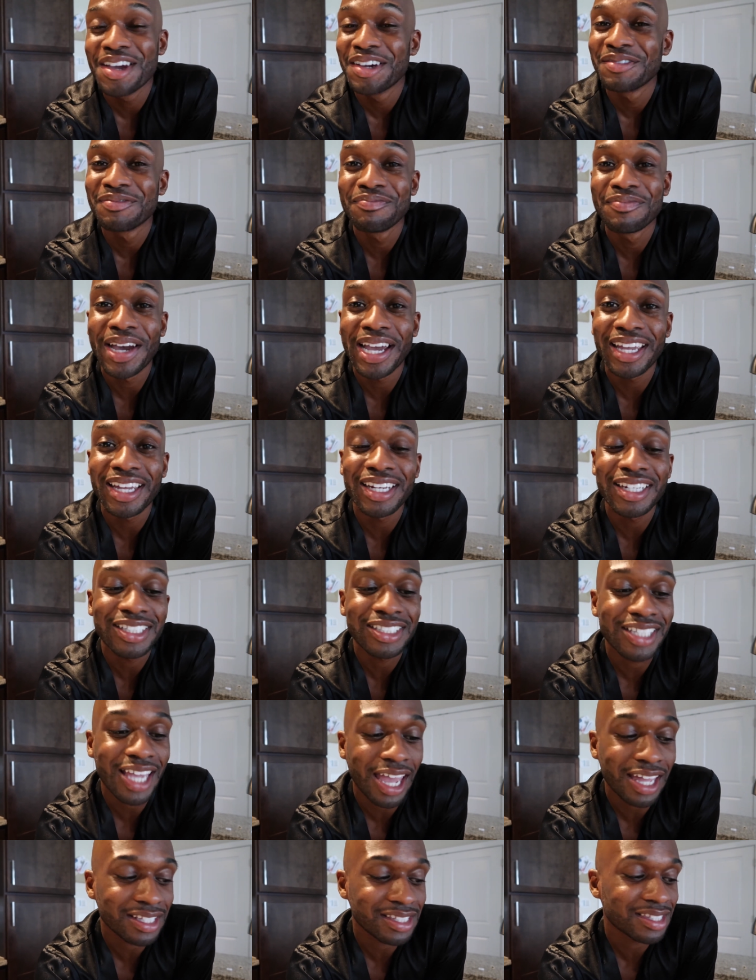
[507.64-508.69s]
But
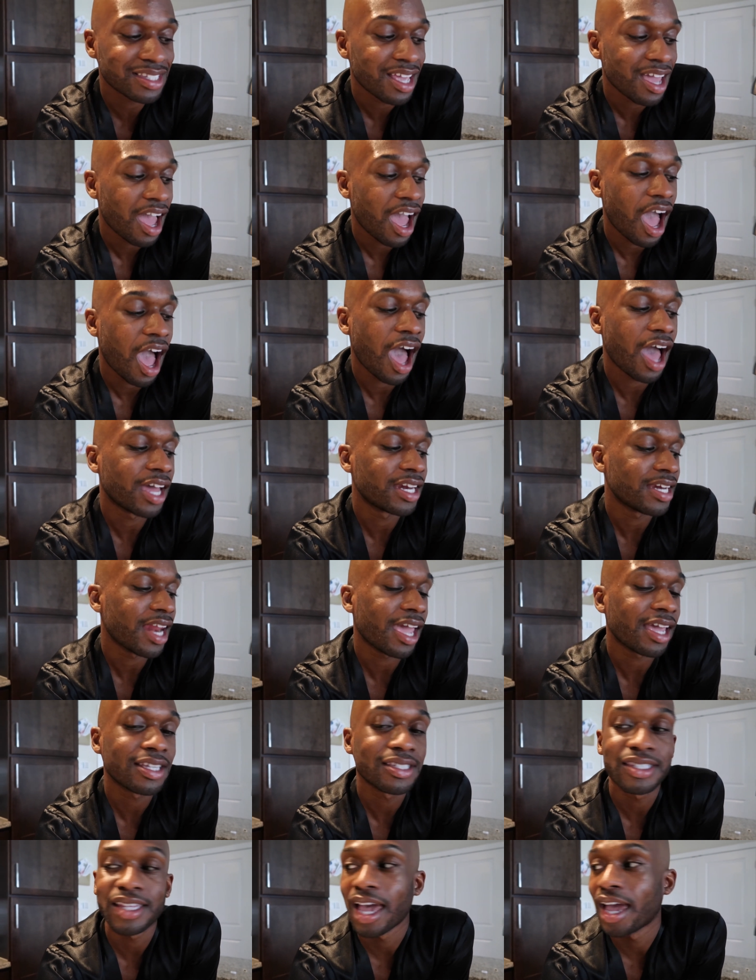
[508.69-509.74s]
yes,
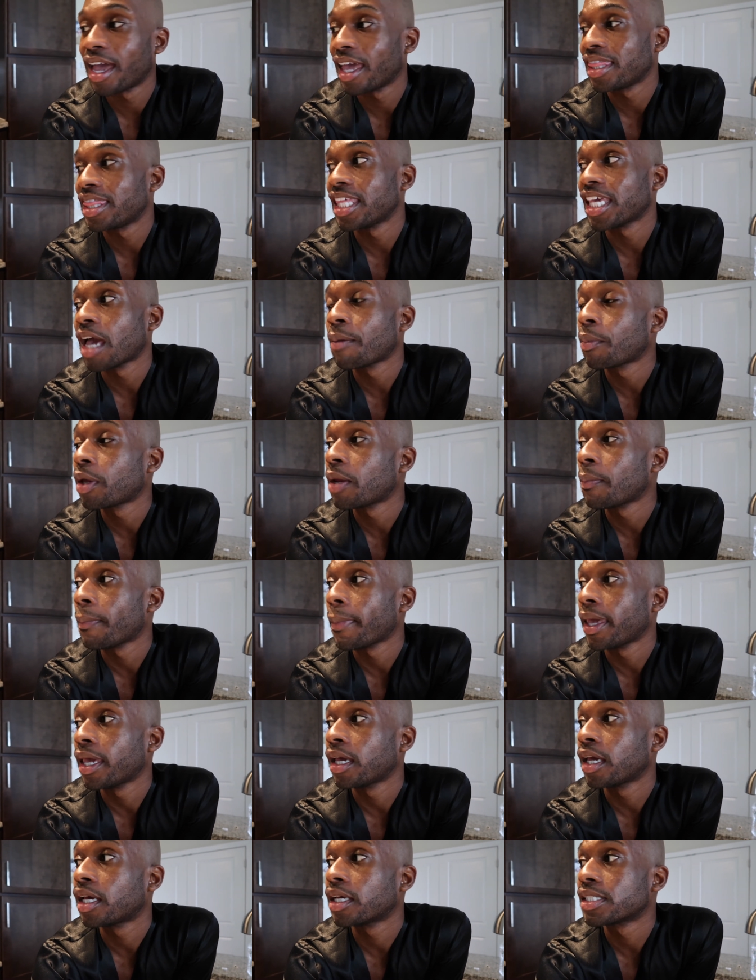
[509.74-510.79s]
next, I think I'm gonna
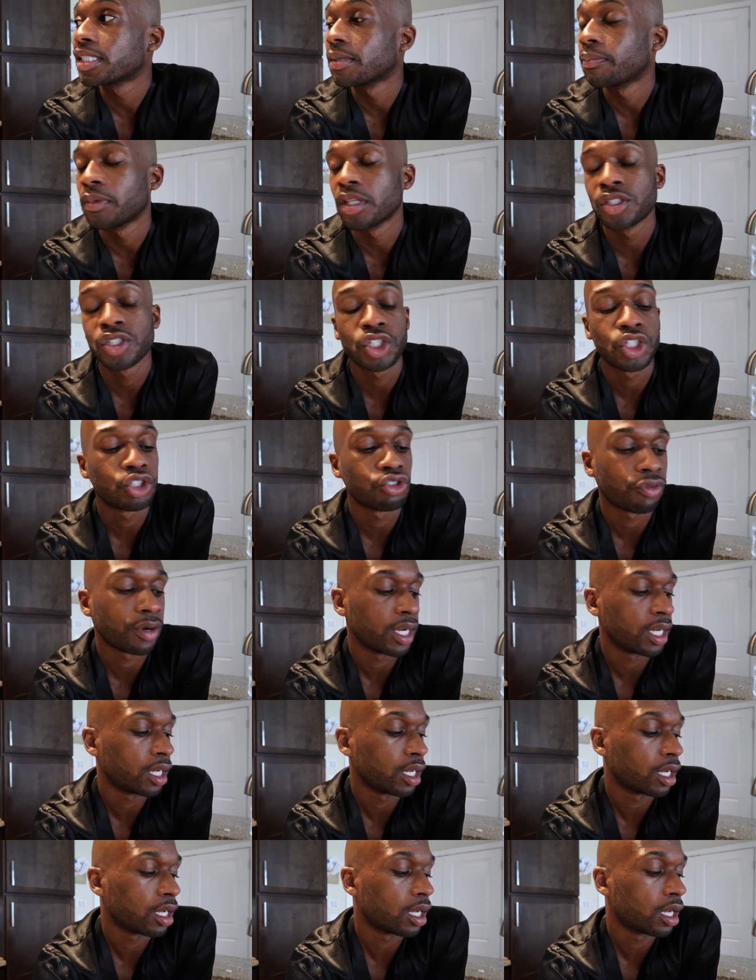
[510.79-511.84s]
make something to
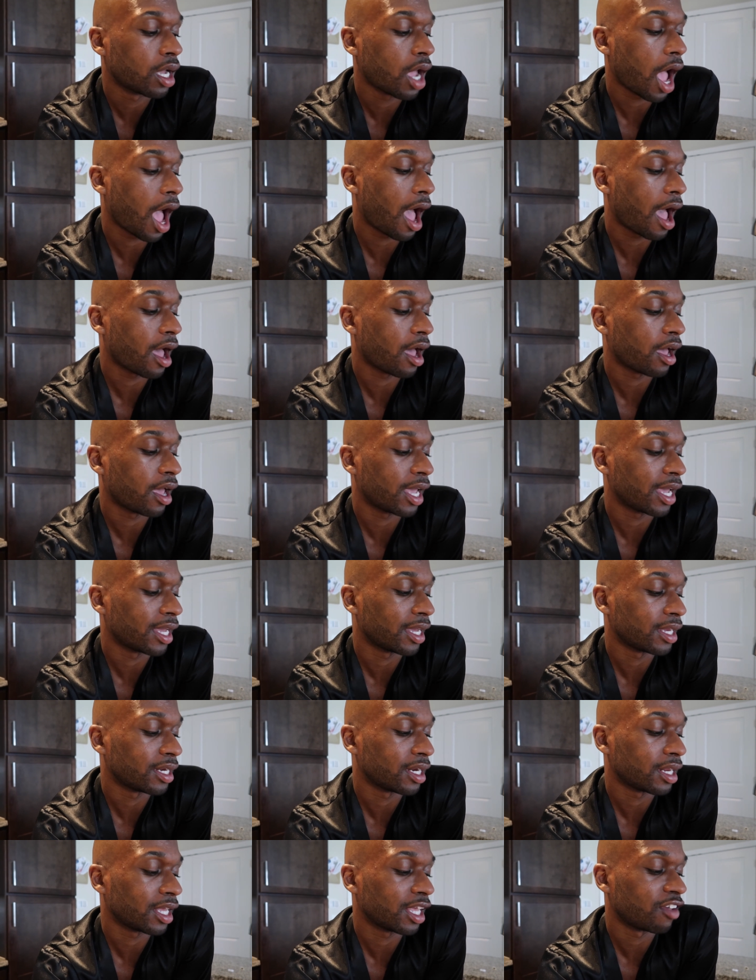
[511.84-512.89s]
drink
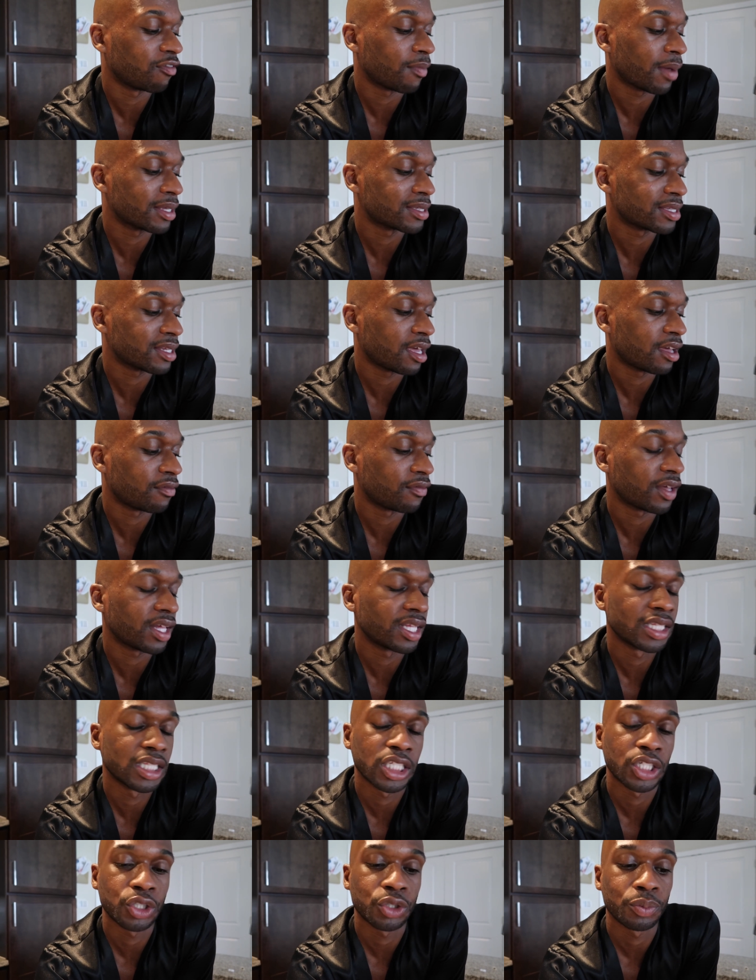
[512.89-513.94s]
and give myself a
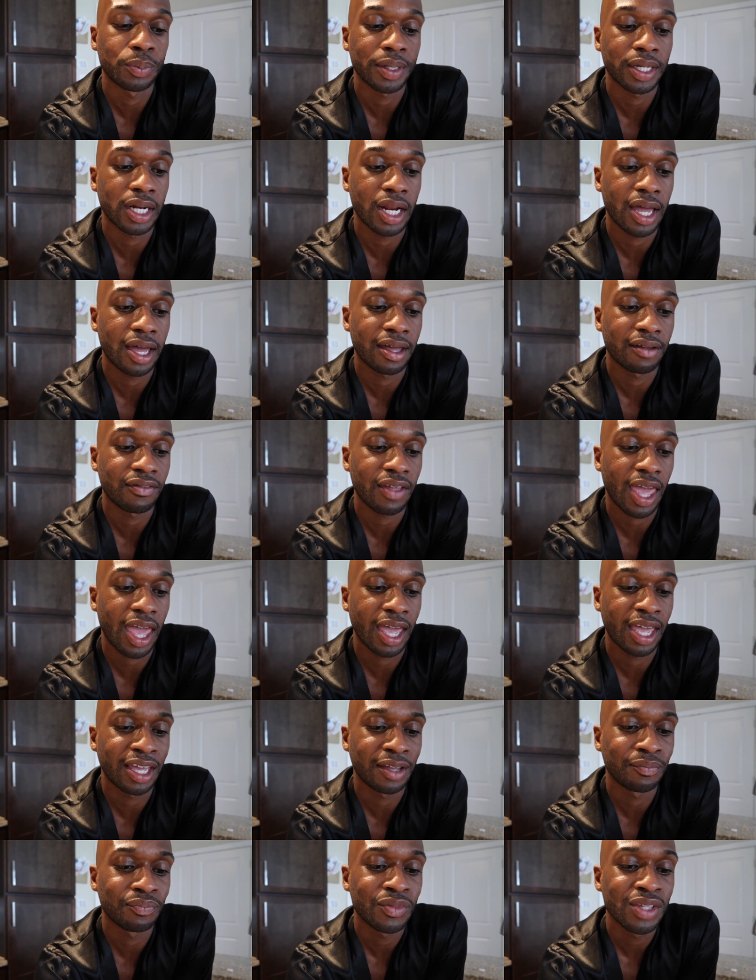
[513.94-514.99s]
little bit of
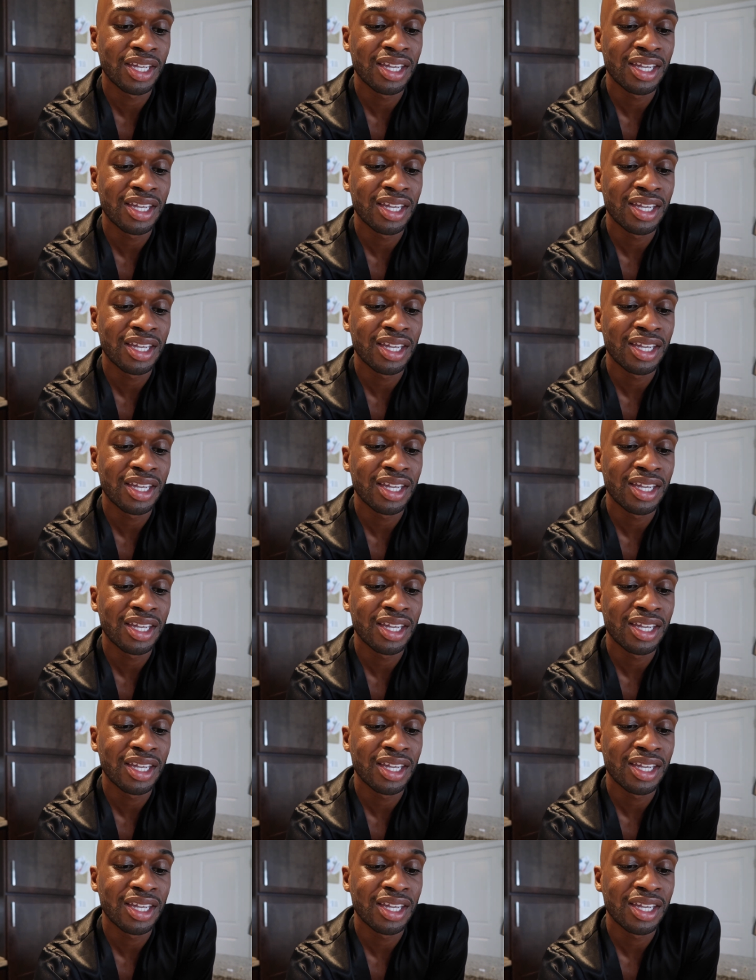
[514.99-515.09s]
a